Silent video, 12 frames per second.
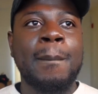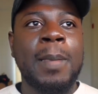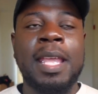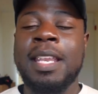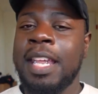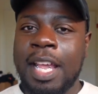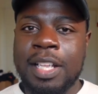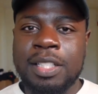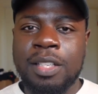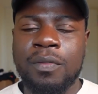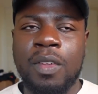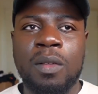He didn't
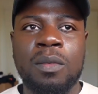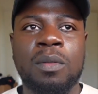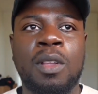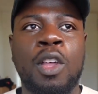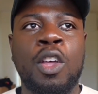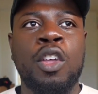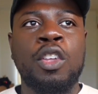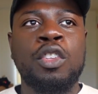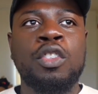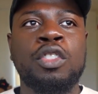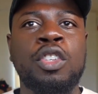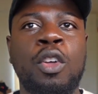answer the phone.
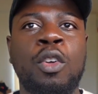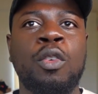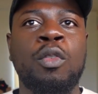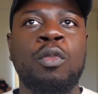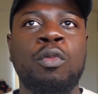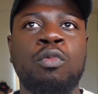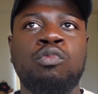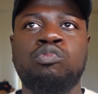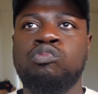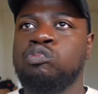So